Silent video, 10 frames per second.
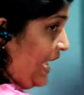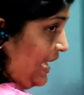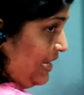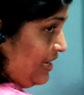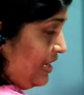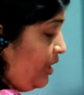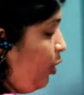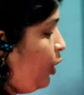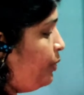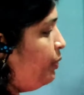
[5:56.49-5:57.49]
n
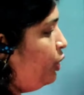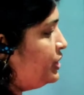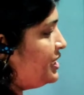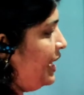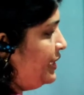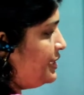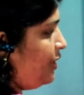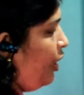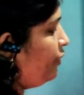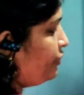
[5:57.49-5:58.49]
on both sides
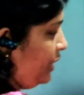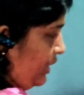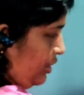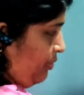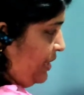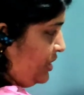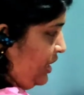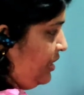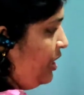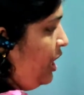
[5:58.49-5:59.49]
of the
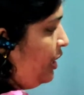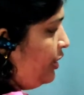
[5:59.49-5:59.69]
equation.